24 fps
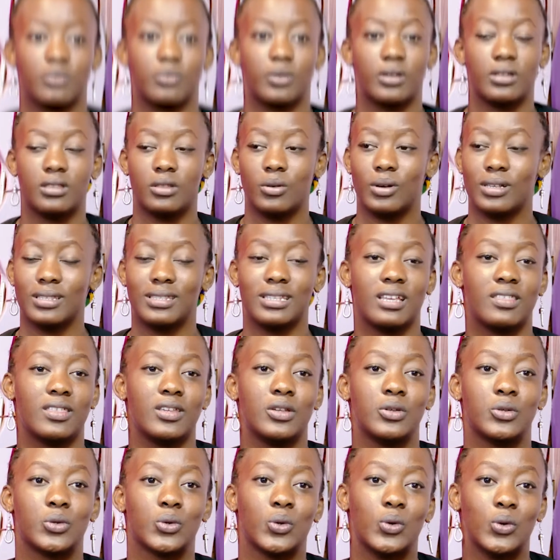there, were, there was
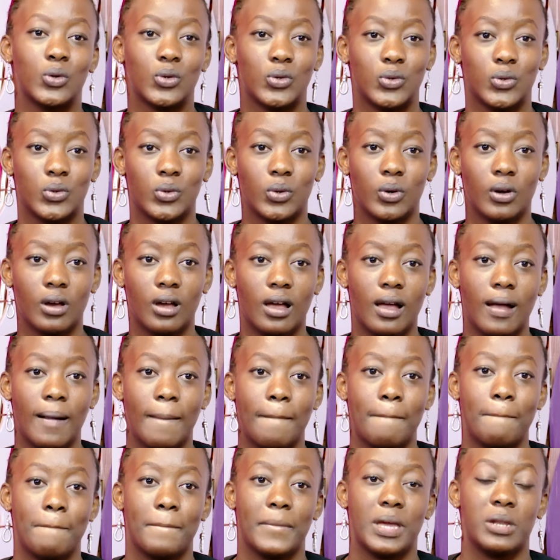nothing to go to
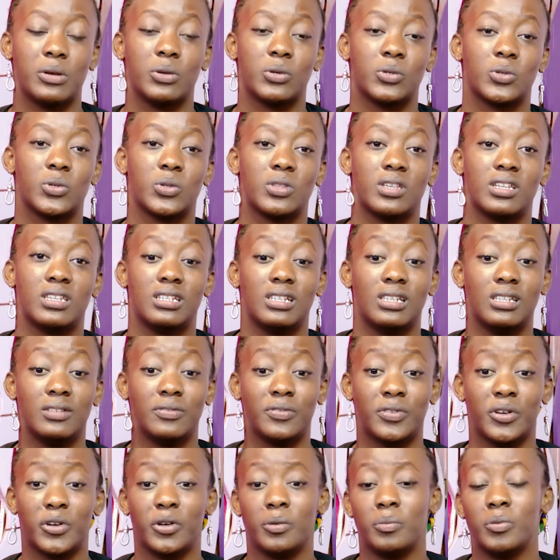and also the
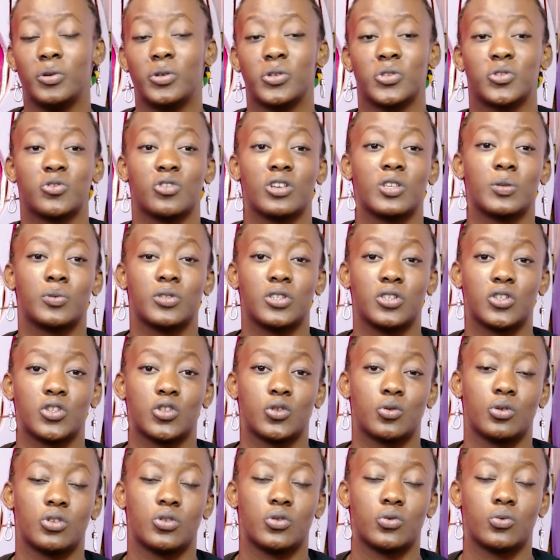delivery because
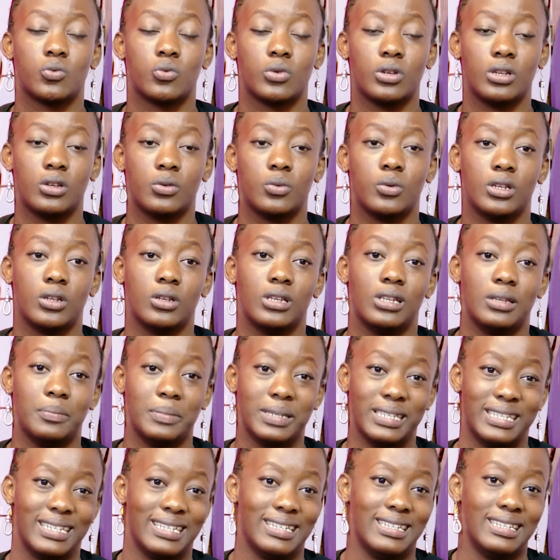transportation was really, really
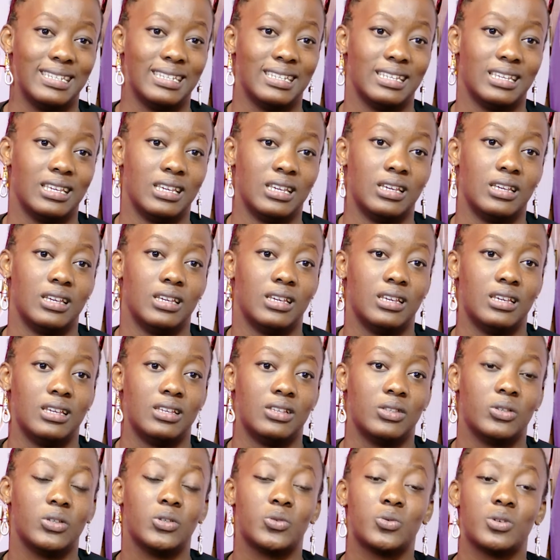limited.
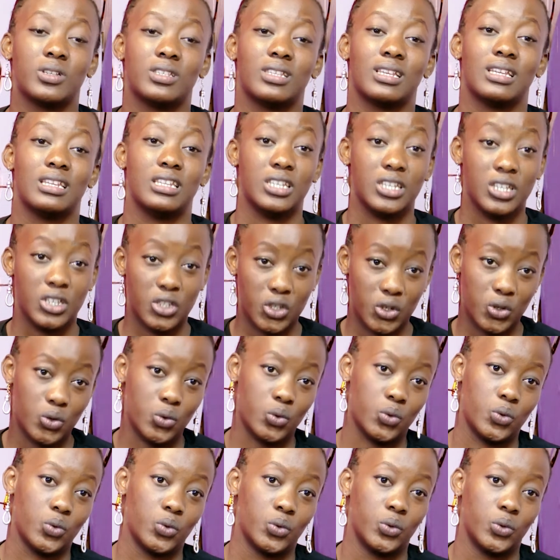So it was an issue.